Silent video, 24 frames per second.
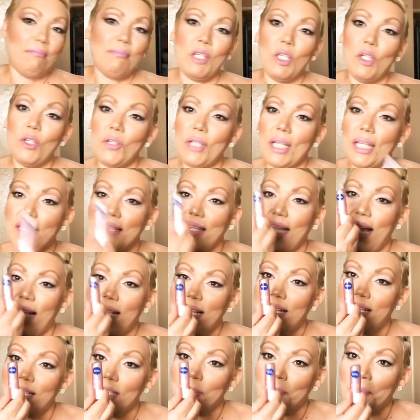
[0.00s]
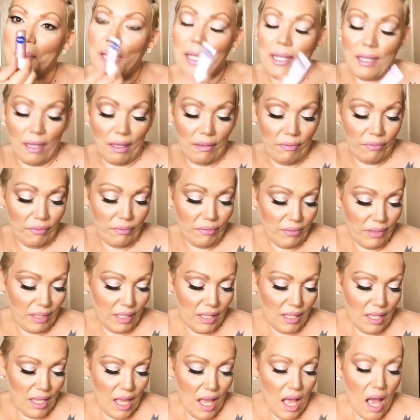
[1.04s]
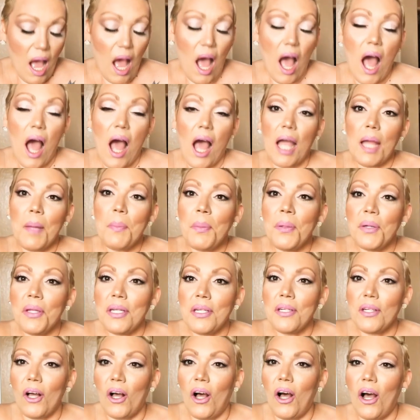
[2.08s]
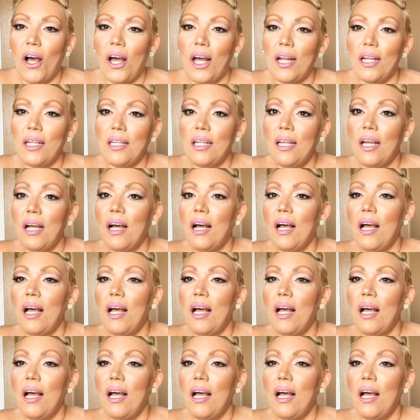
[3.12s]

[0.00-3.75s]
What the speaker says: You'll get that color payoff. I put it on.